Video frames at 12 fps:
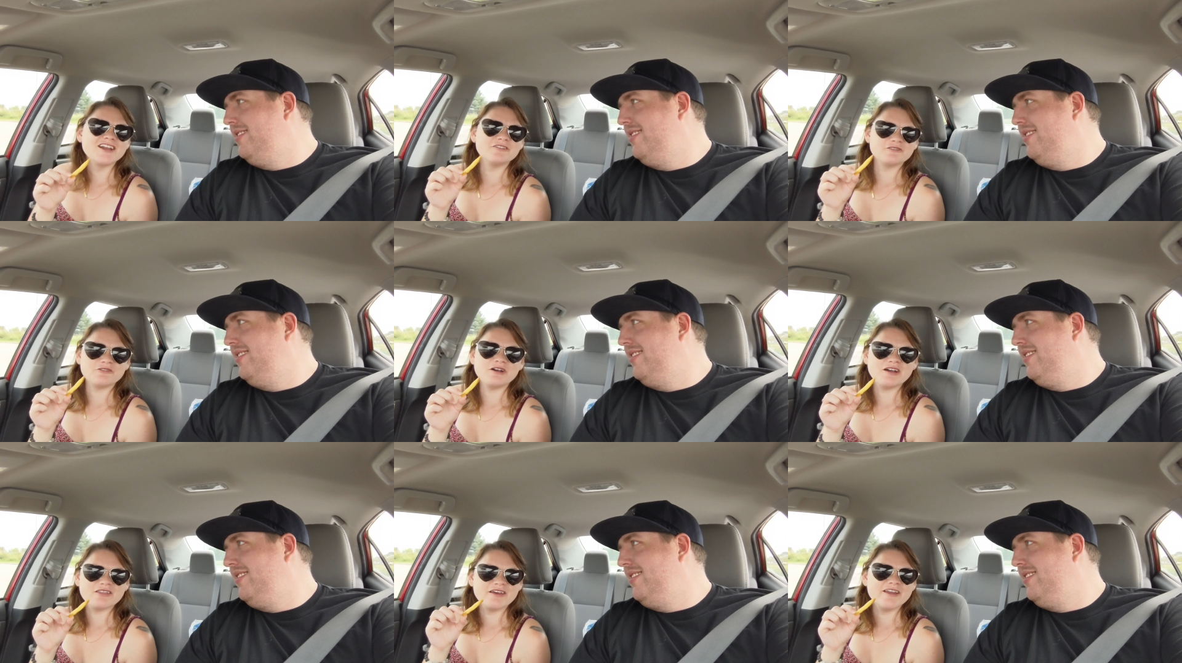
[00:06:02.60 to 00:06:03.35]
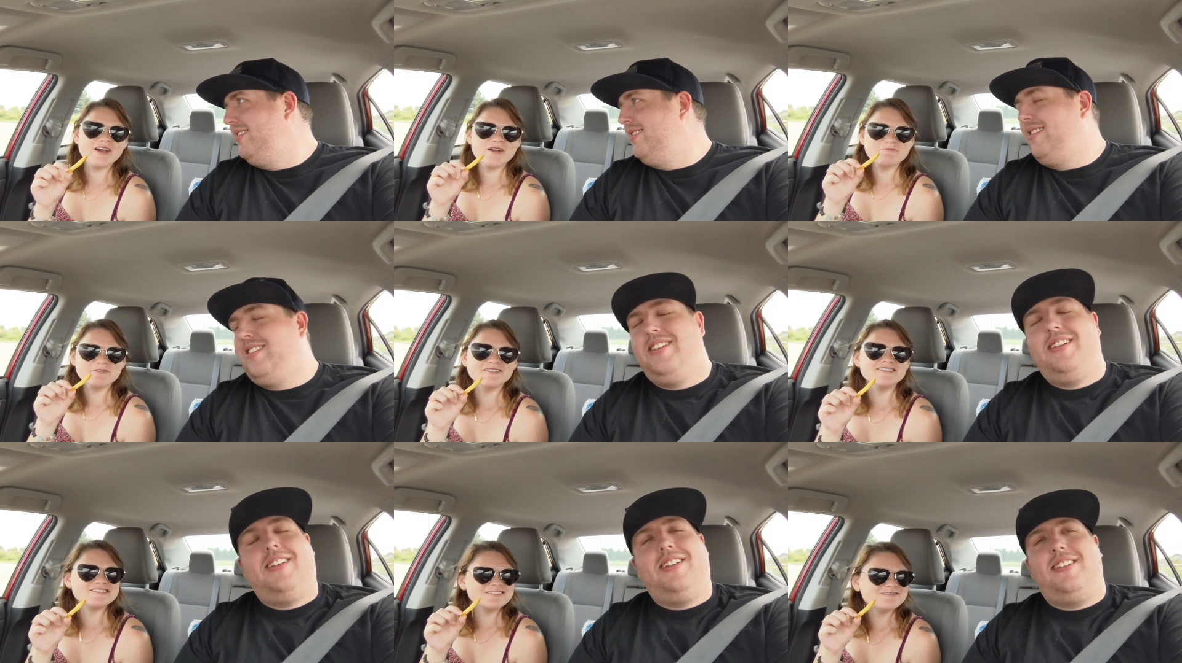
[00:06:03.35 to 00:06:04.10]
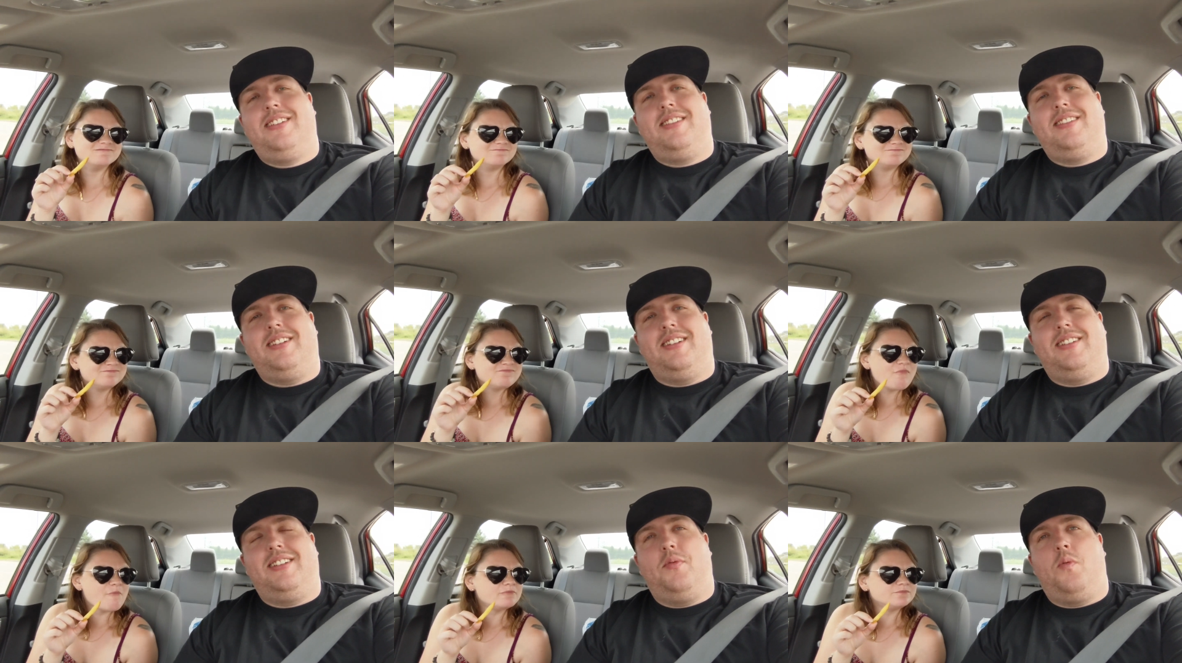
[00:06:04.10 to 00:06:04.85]
Speaker 1: I don't know how that happened.
Speaker 2: Yeah,
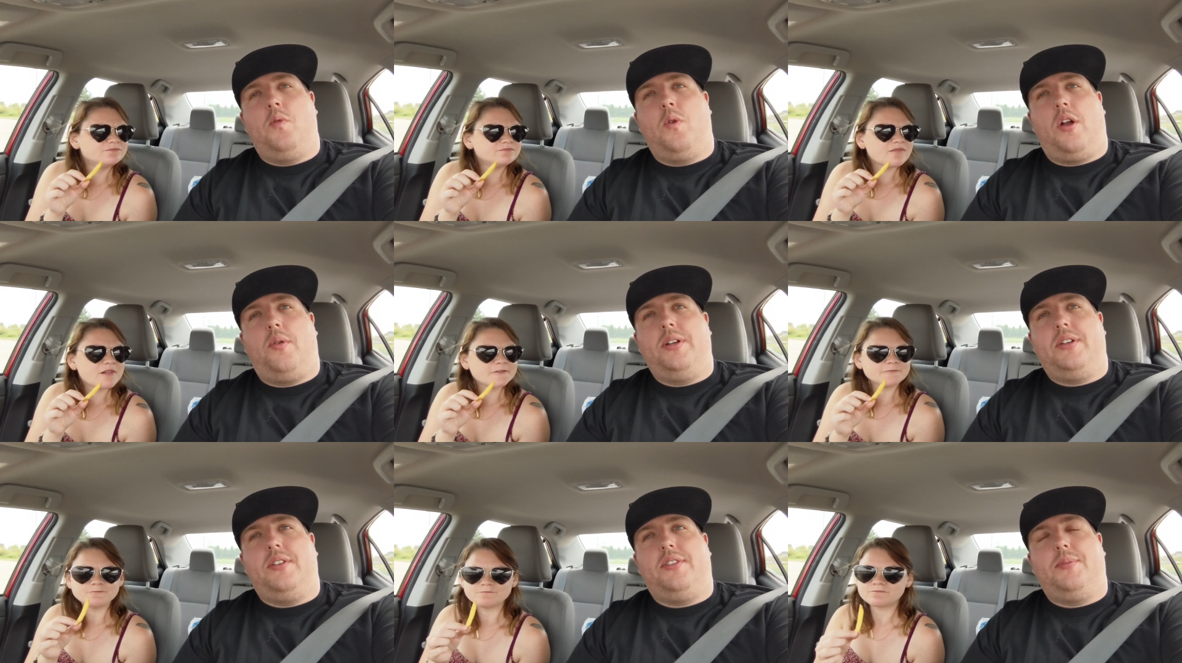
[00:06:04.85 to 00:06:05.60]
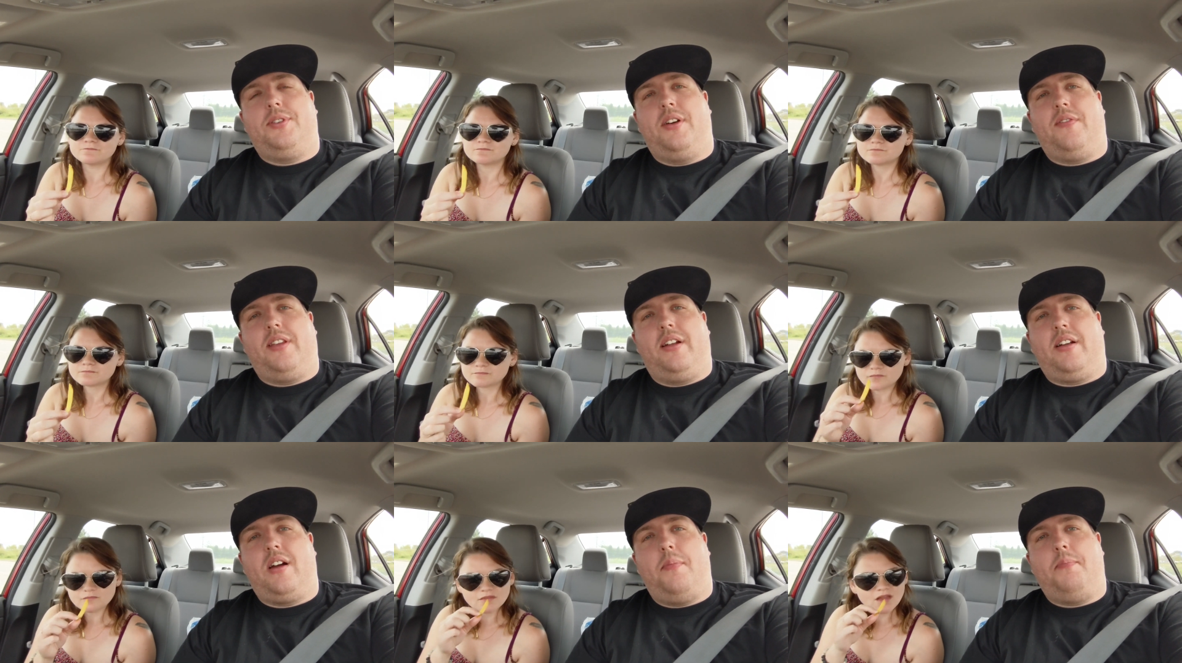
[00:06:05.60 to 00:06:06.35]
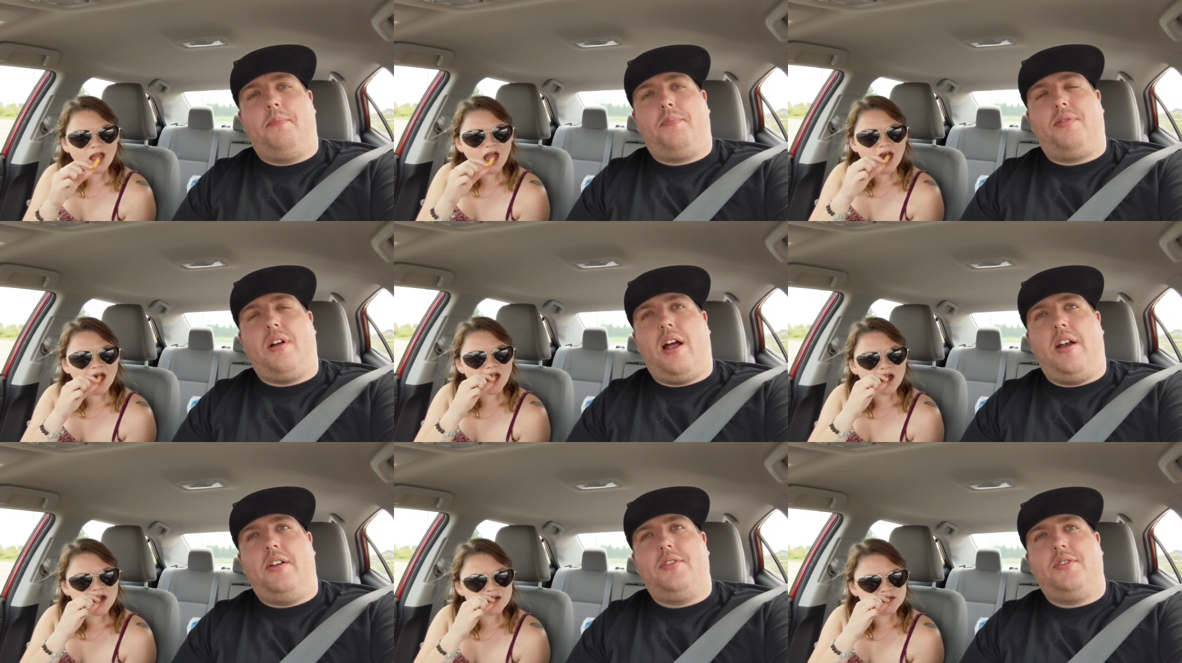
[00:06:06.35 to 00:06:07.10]
and we want to return some stuff that I got
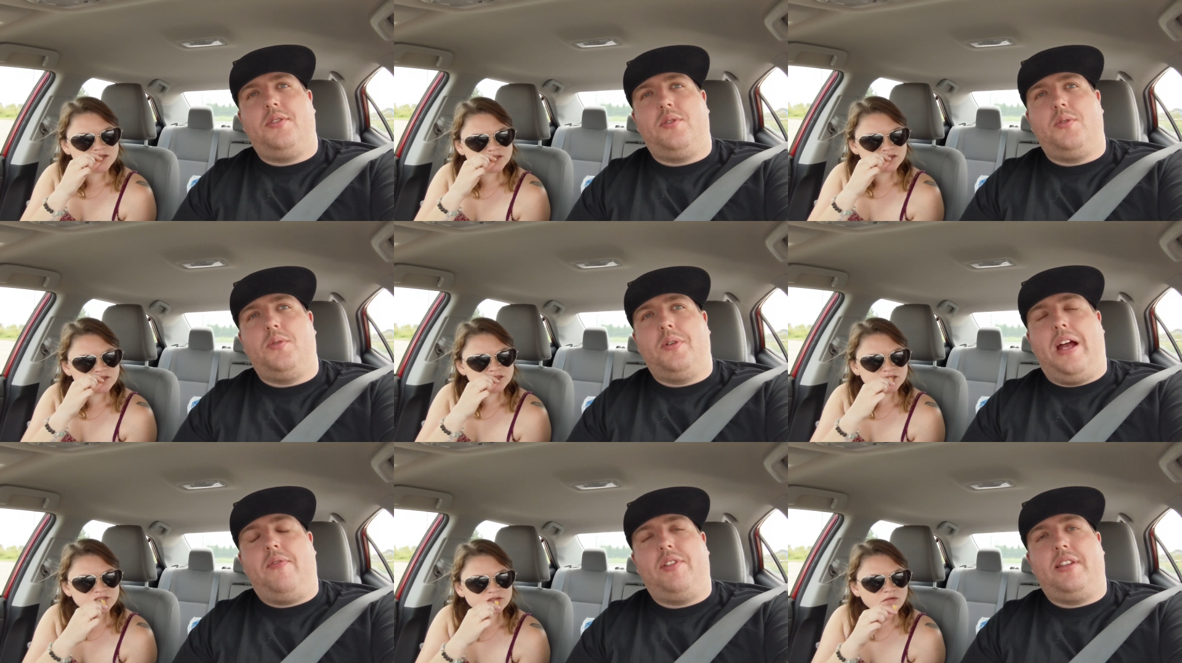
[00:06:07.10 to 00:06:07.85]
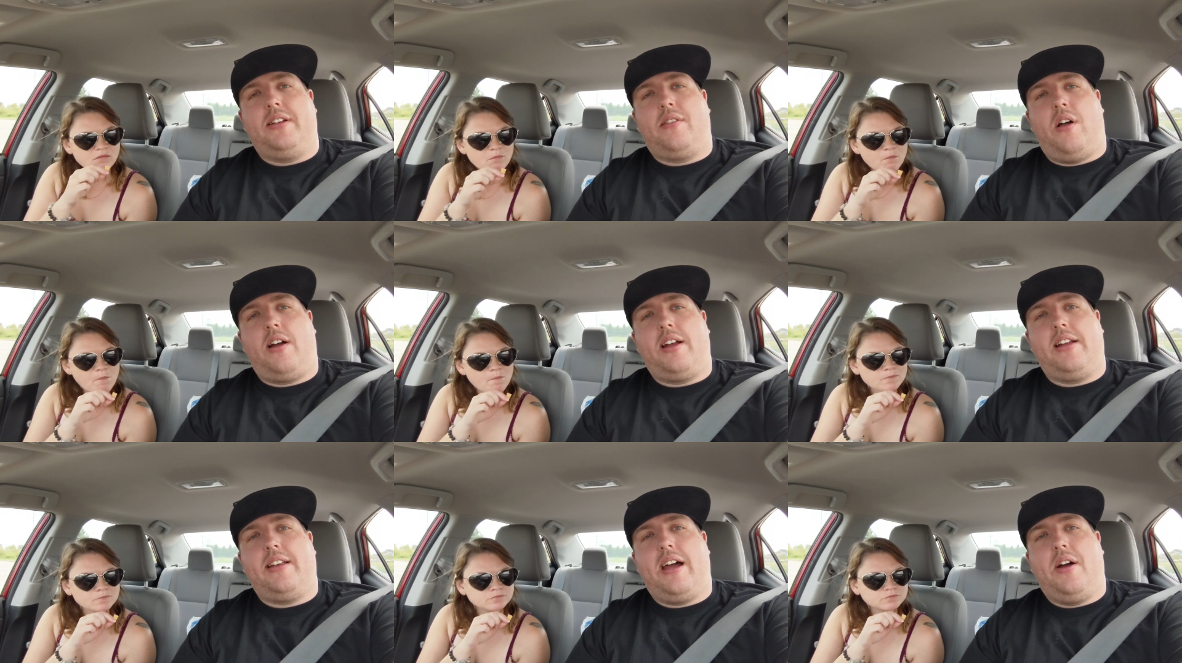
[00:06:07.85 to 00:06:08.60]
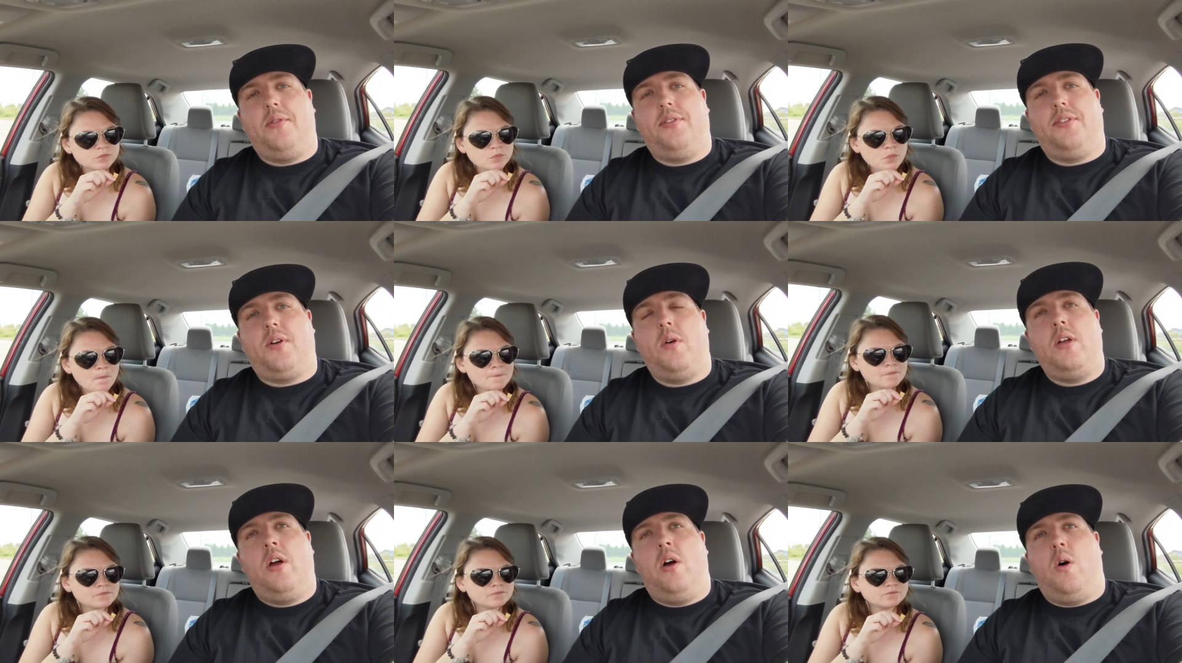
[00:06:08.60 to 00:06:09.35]
prior to everything locking down. So
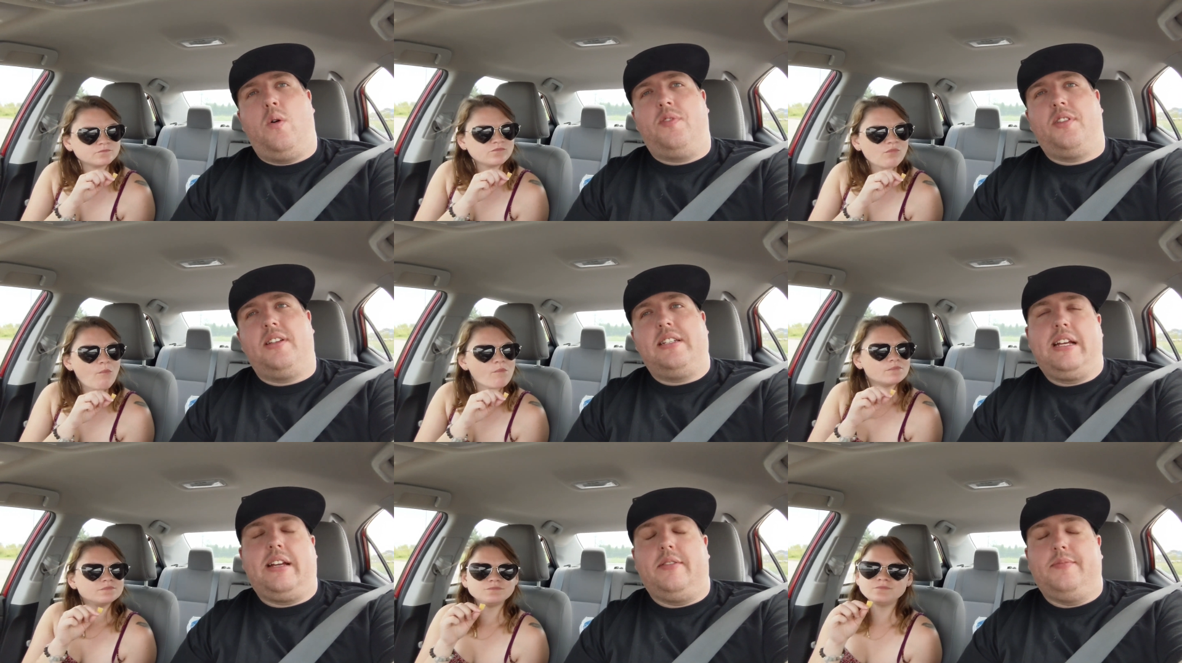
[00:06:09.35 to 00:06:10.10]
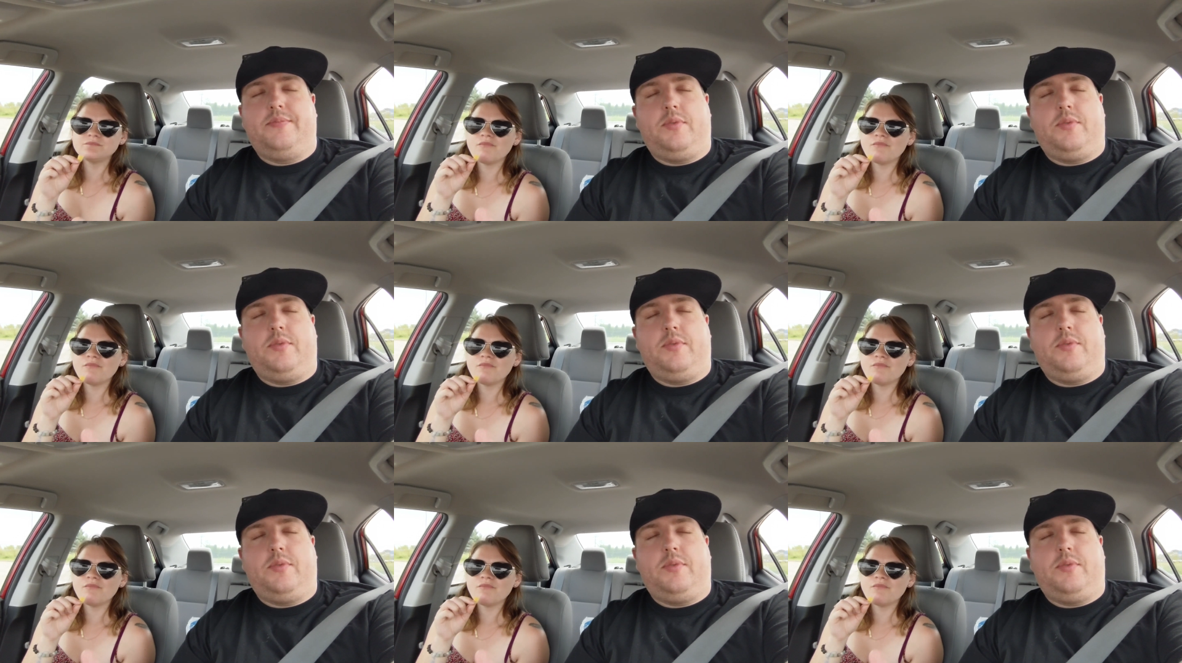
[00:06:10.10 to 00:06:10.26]
hopefully they take it.